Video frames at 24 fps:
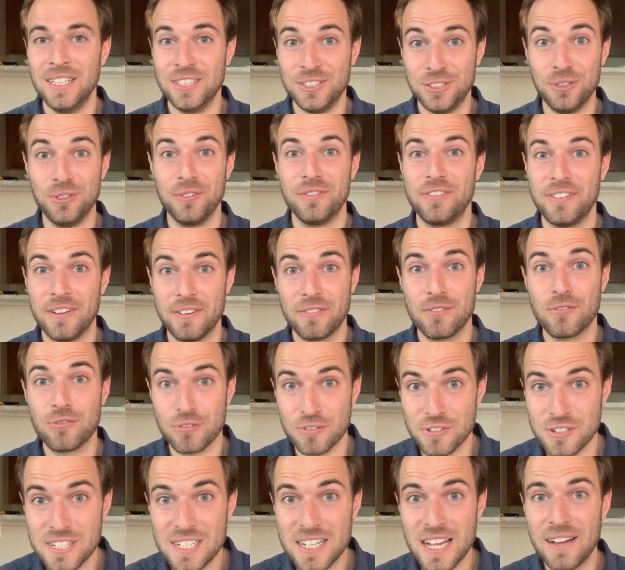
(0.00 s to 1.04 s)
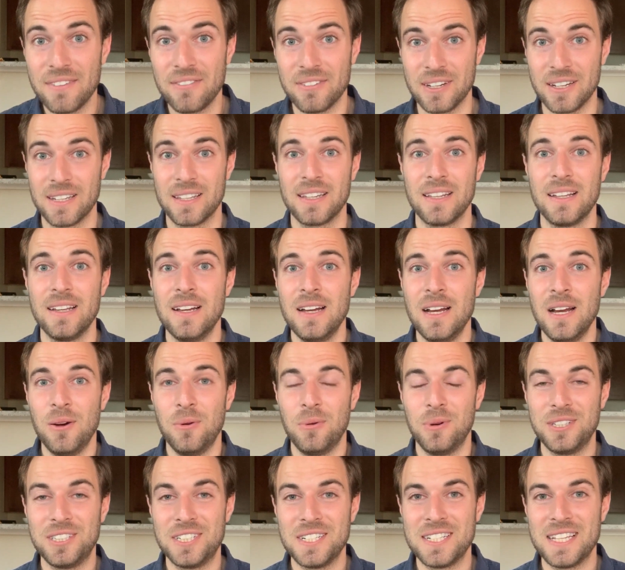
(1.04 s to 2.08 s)
June 5th through 7th,
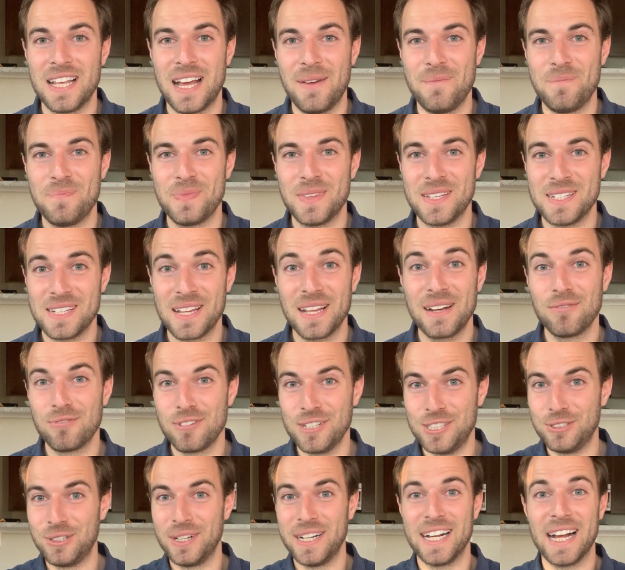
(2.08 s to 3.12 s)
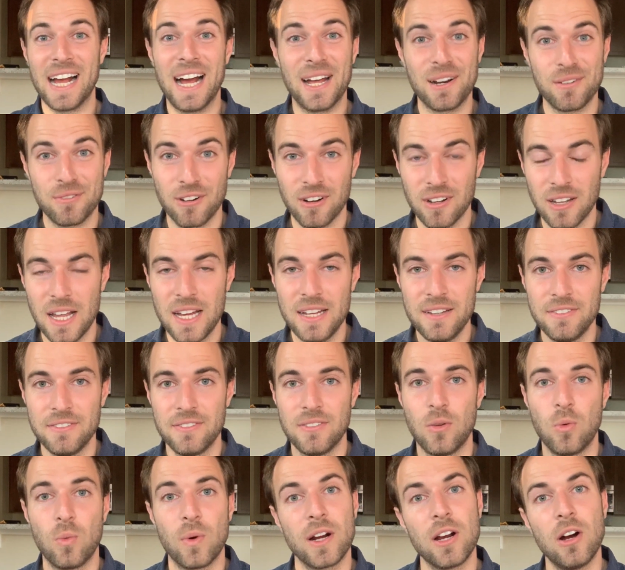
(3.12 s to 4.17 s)
which is that instead of retreating out of our life,
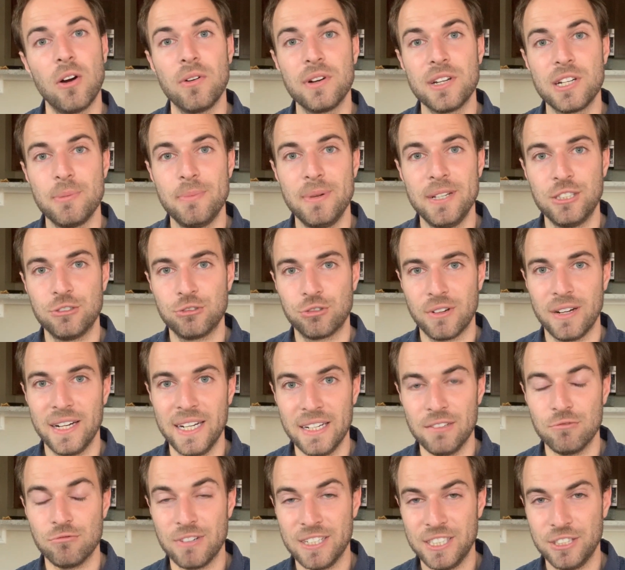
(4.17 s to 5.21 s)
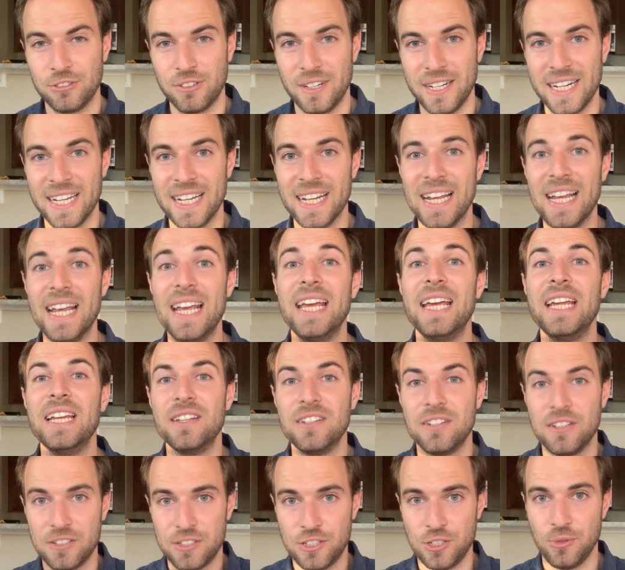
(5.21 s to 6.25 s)
we're going to be treat, retreating
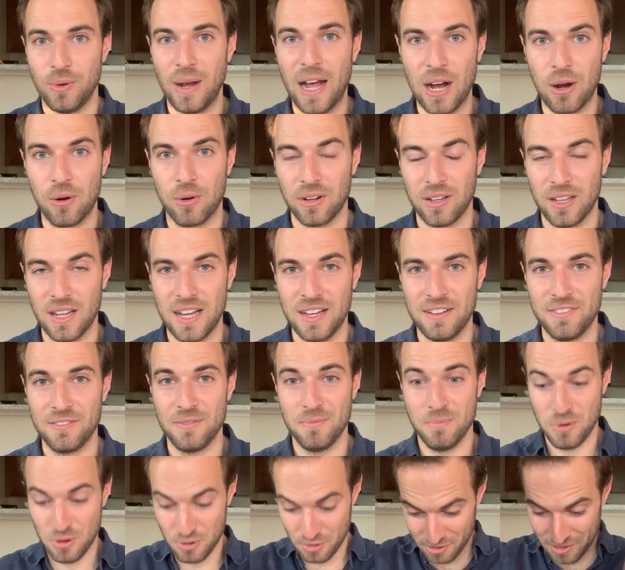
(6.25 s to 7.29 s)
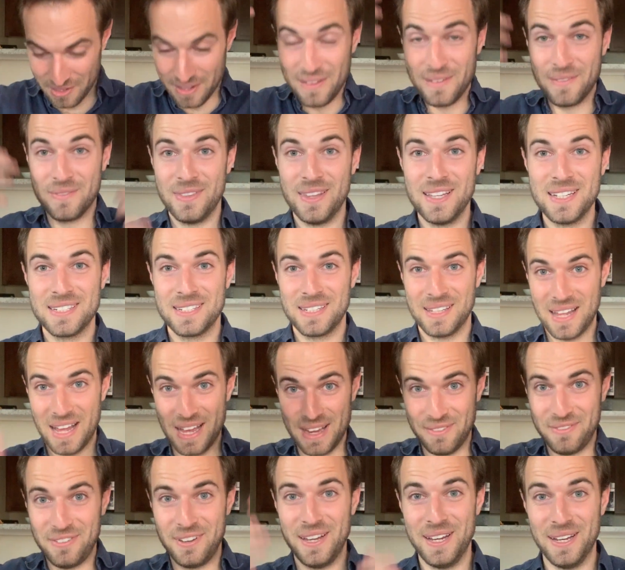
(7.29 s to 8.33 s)
into our life, both this
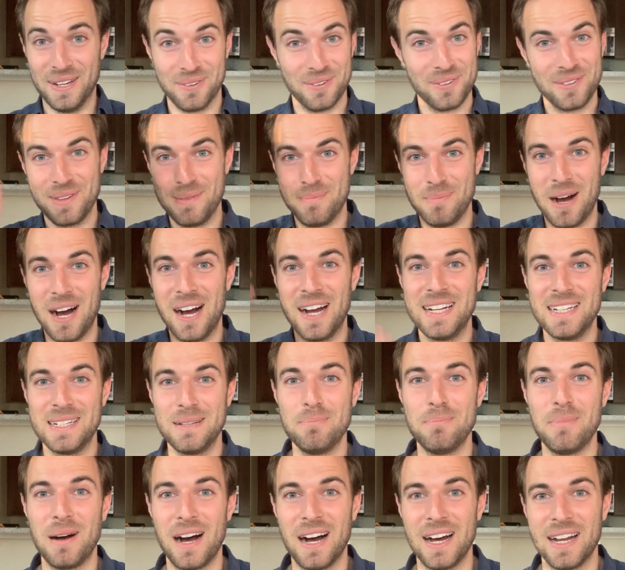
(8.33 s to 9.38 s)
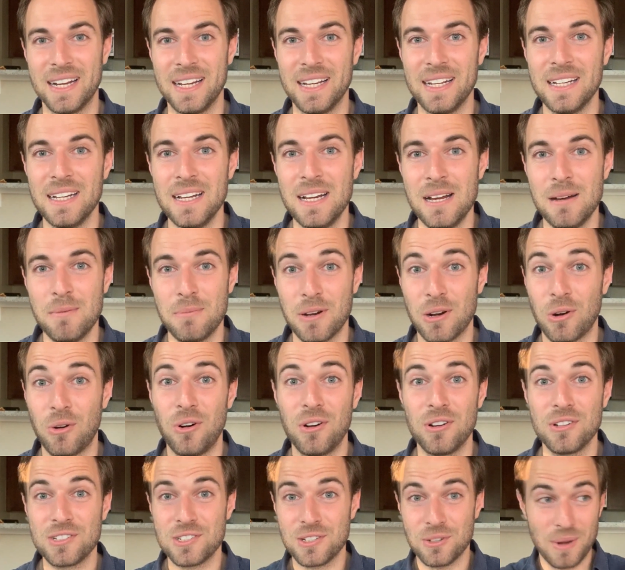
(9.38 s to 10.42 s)
life here, the mind and body, but
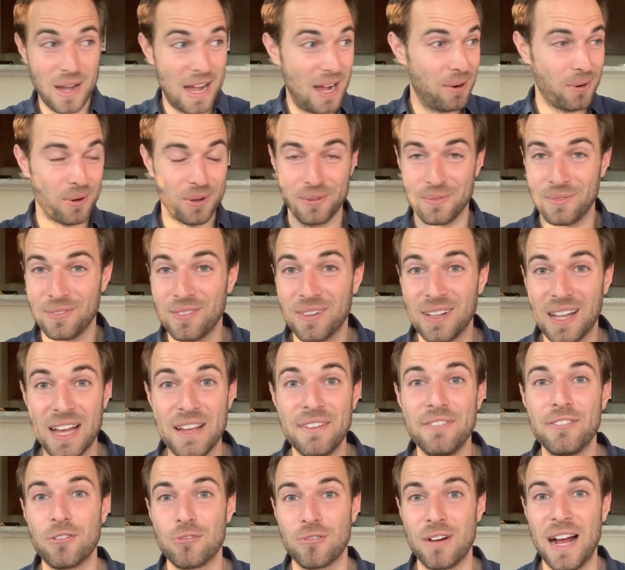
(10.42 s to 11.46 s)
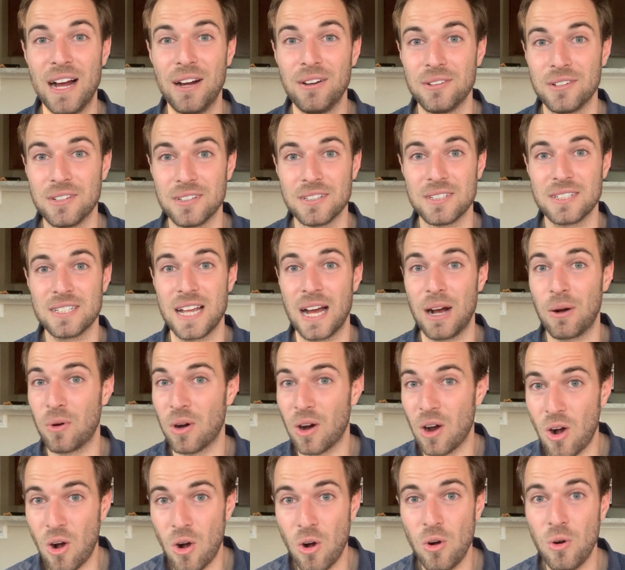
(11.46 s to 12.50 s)
also our life around us, our
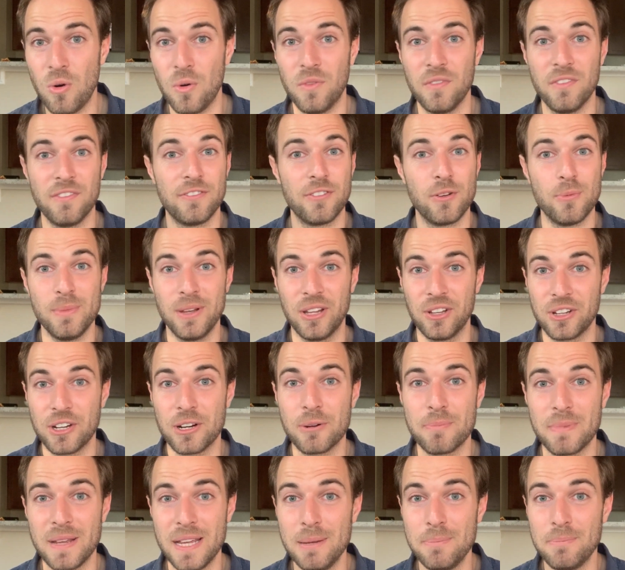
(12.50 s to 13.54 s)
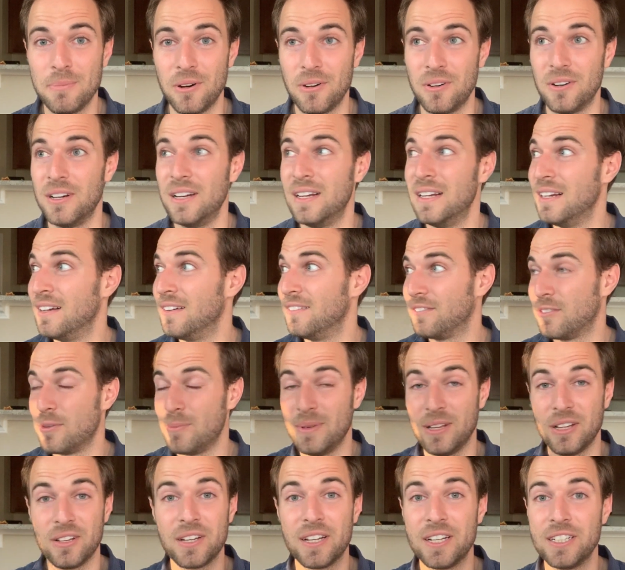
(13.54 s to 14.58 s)
home, familiar people,
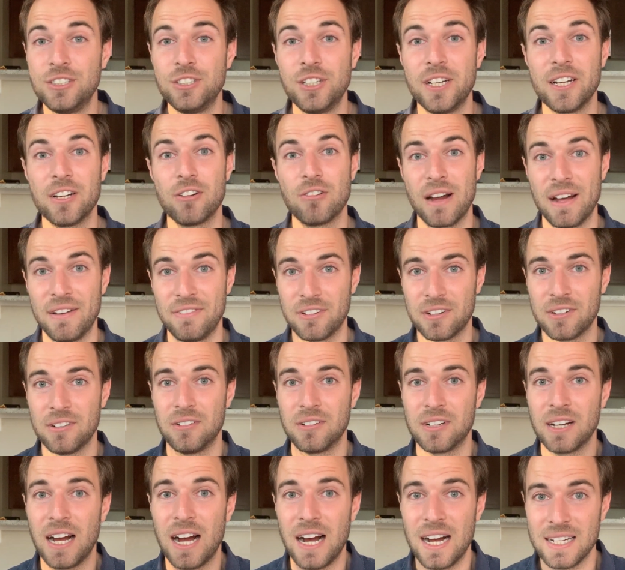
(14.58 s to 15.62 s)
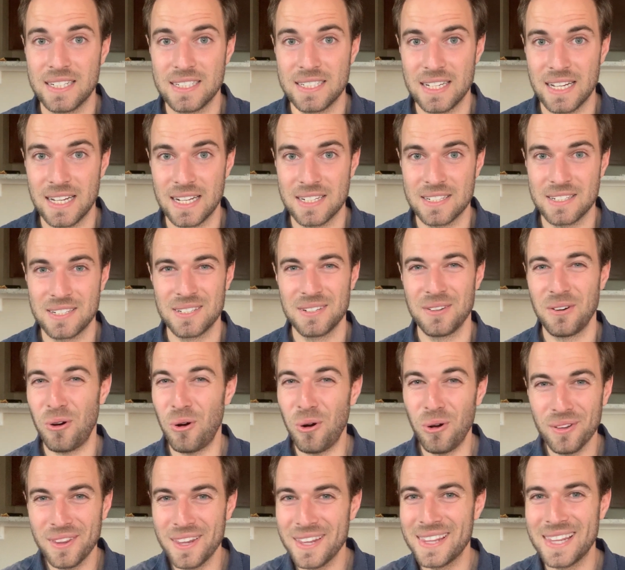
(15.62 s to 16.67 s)
familiar geographical context.
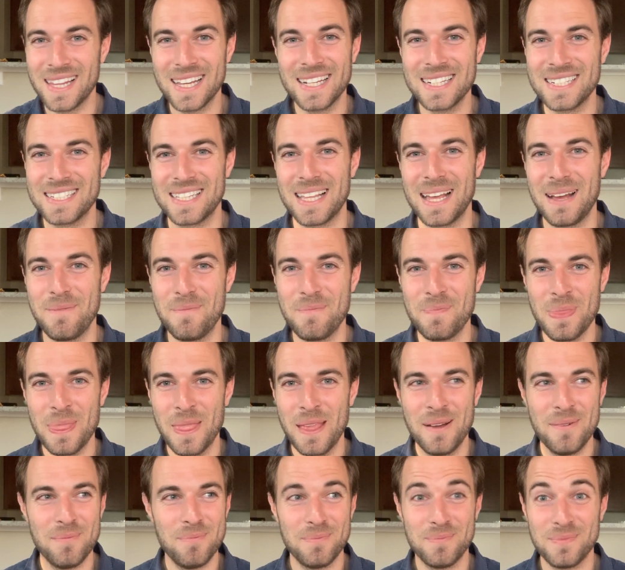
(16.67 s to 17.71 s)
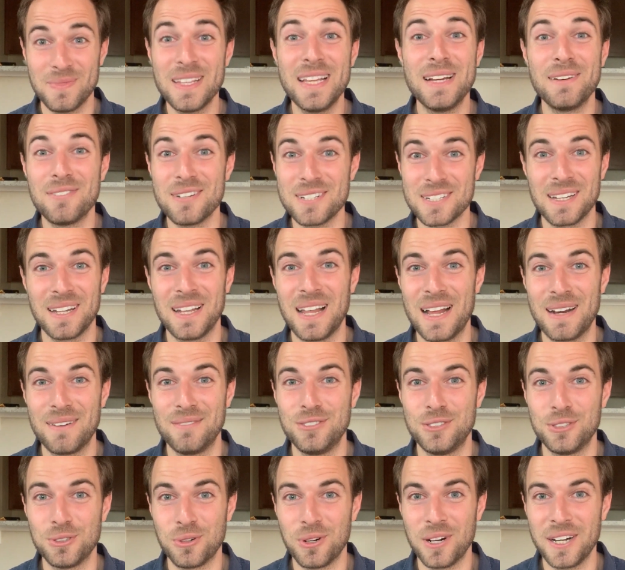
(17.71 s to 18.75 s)
All the things that give us a lot
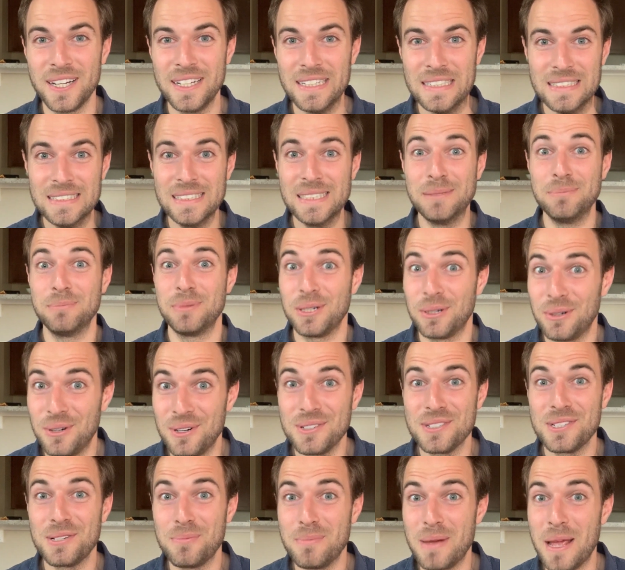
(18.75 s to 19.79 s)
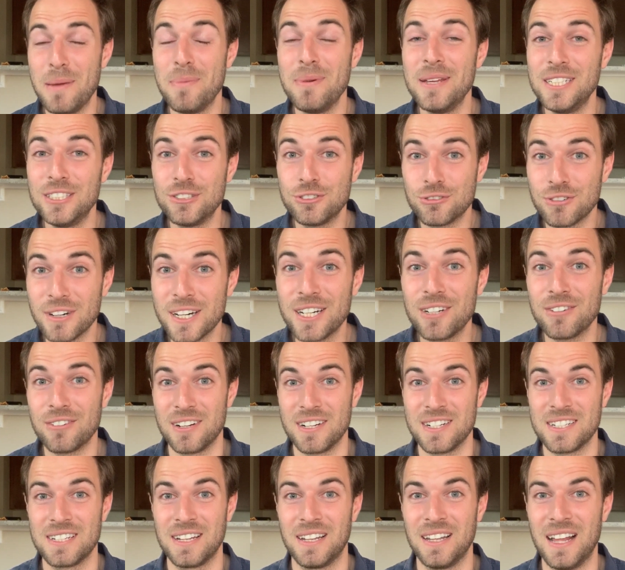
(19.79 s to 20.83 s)
of joy, but also maybe trigger
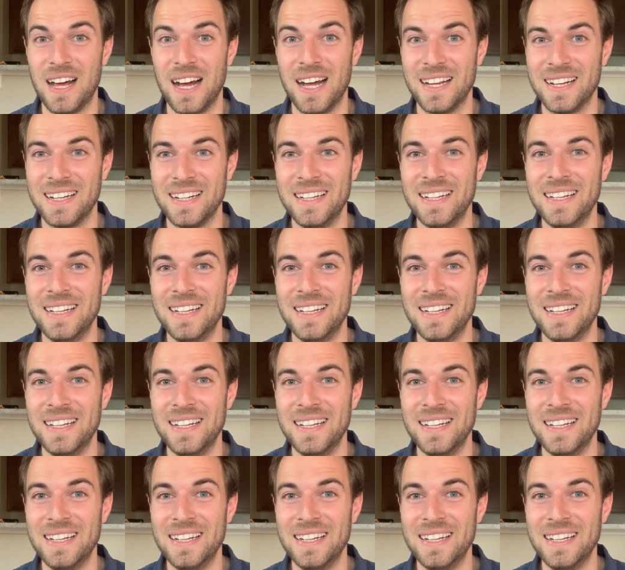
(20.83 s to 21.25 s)
us a lot.